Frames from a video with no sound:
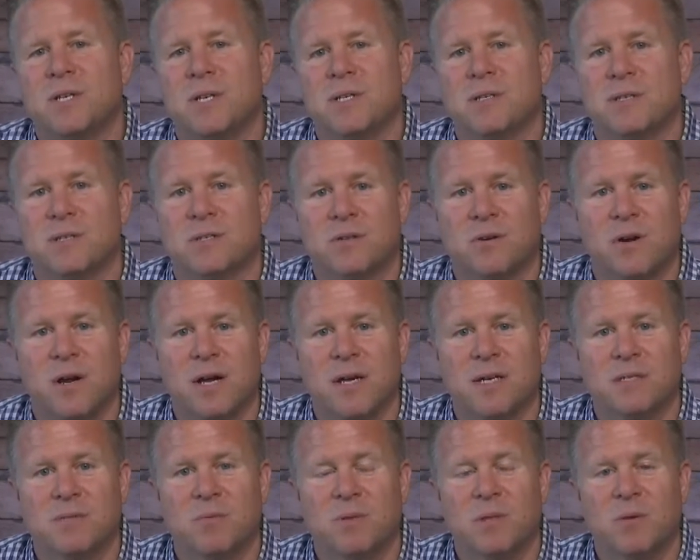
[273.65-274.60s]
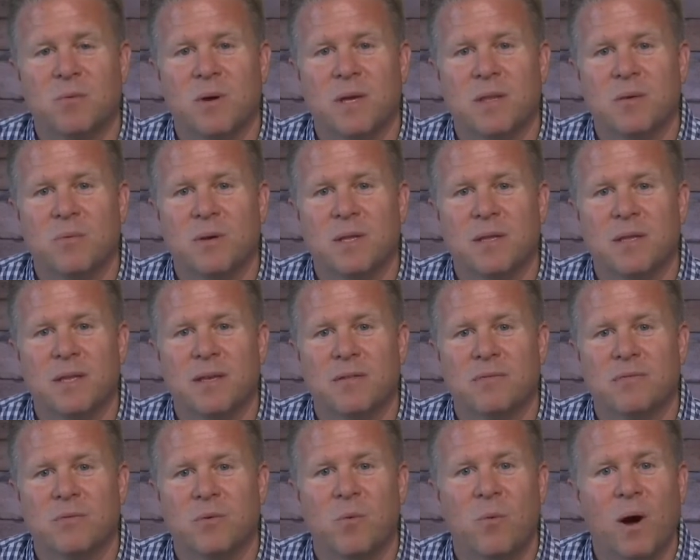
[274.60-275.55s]
Jesus Christ with the way that we live?
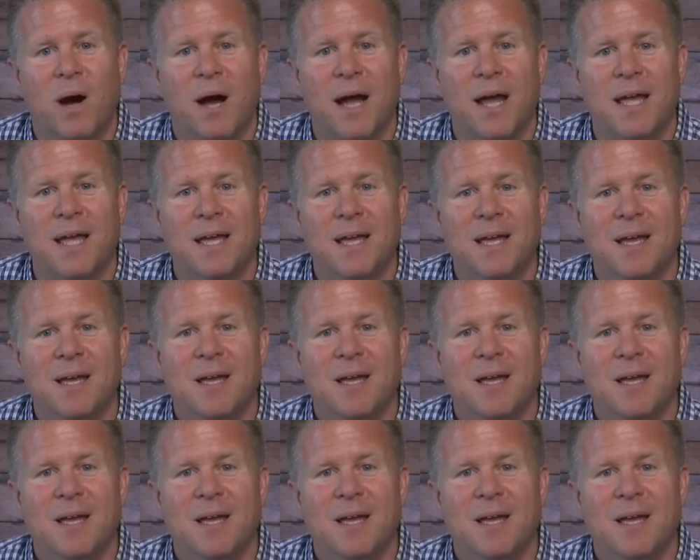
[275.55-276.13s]
Why?